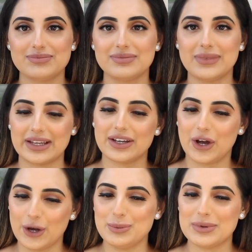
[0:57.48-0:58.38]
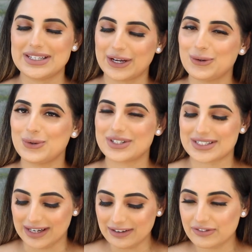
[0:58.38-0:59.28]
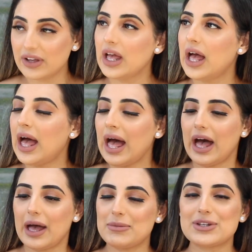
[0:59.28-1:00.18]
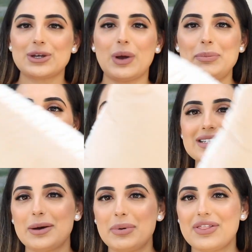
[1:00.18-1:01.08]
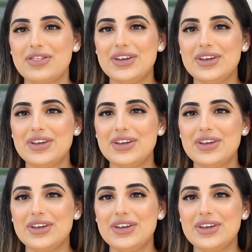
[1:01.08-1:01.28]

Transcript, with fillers: like home decor stuff. Um, so I picked up